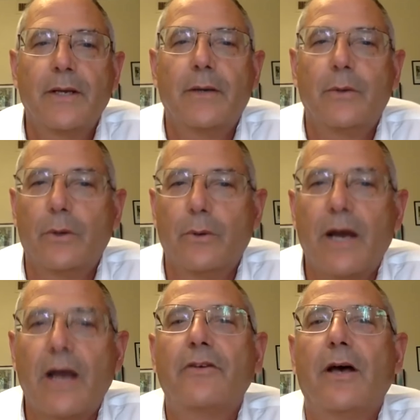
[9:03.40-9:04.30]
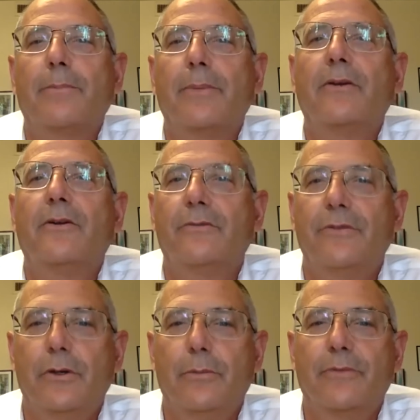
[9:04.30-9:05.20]
will rise up into
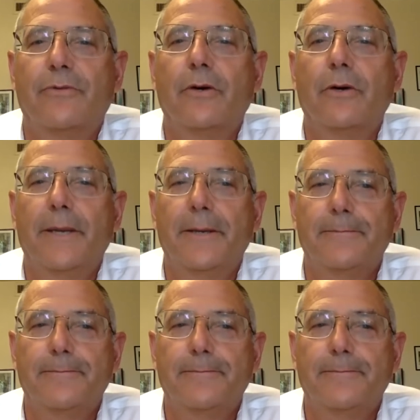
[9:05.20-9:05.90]
view before me.